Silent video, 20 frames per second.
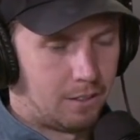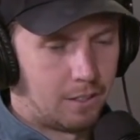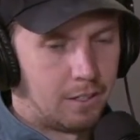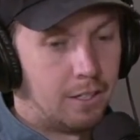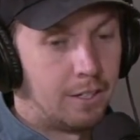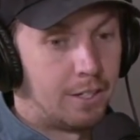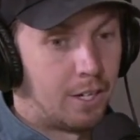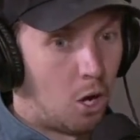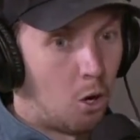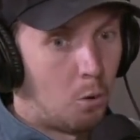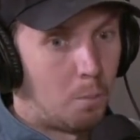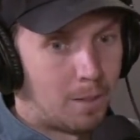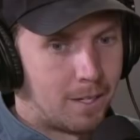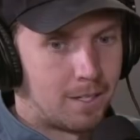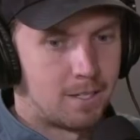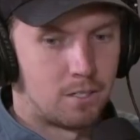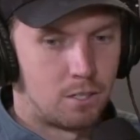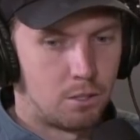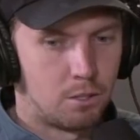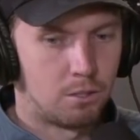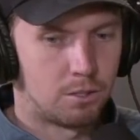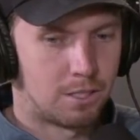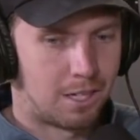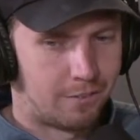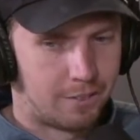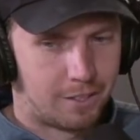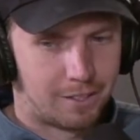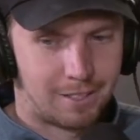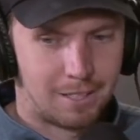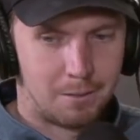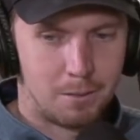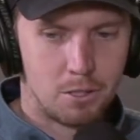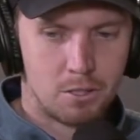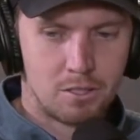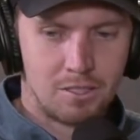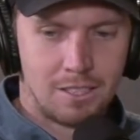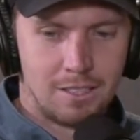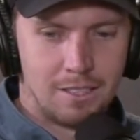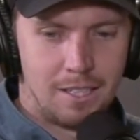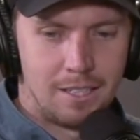And I hope he is too young to have any. You
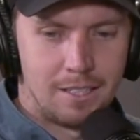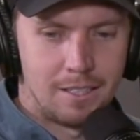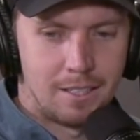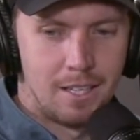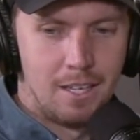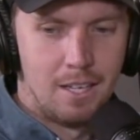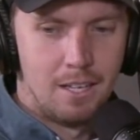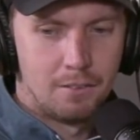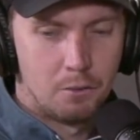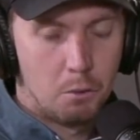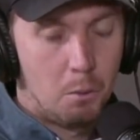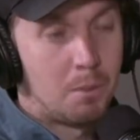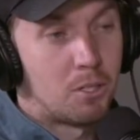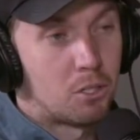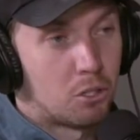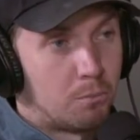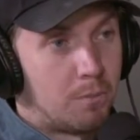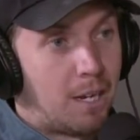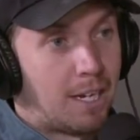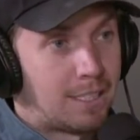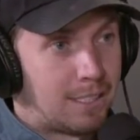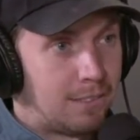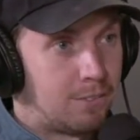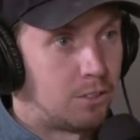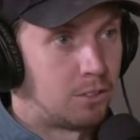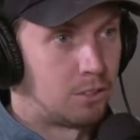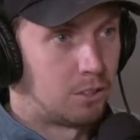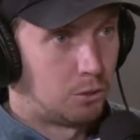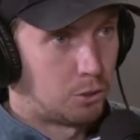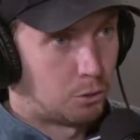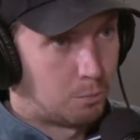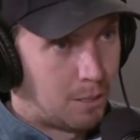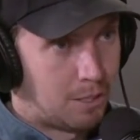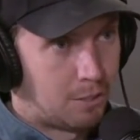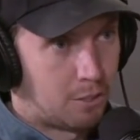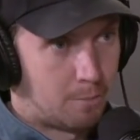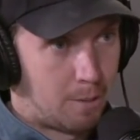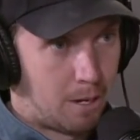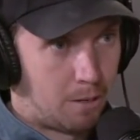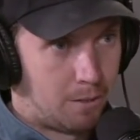just think like there will be some negatives on social
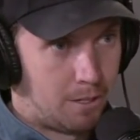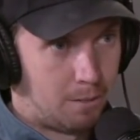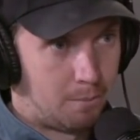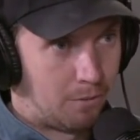media about him.